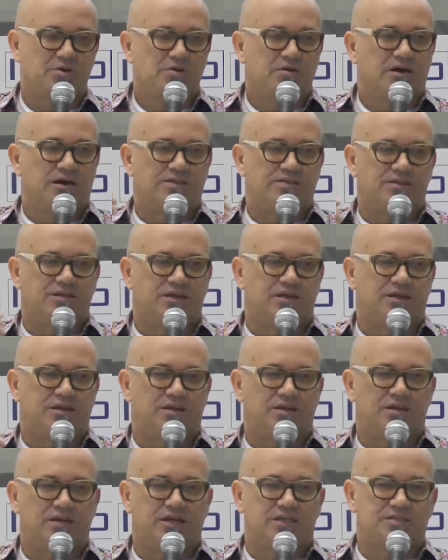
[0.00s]
I think in the
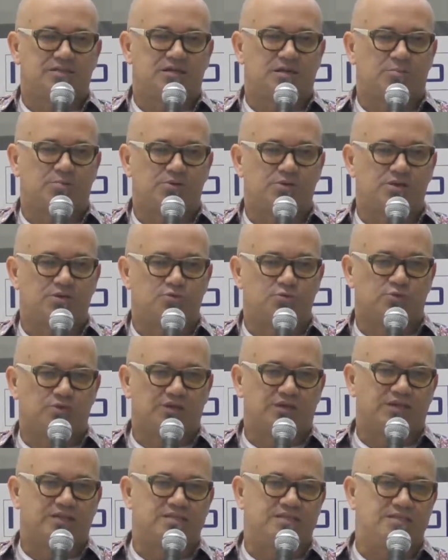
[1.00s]
next couple of years, we're
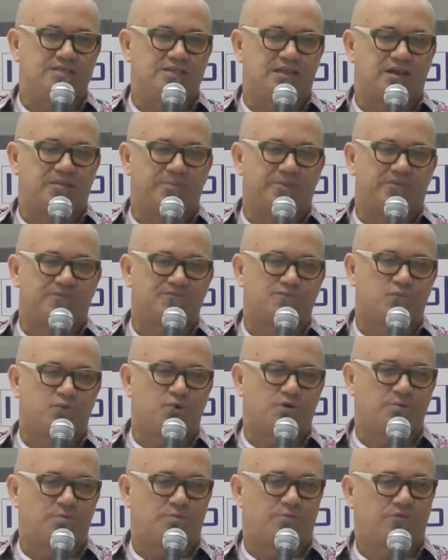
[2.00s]
going to see that about
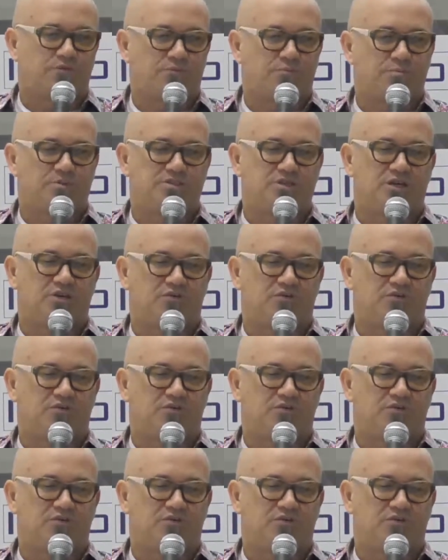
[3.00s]
40% of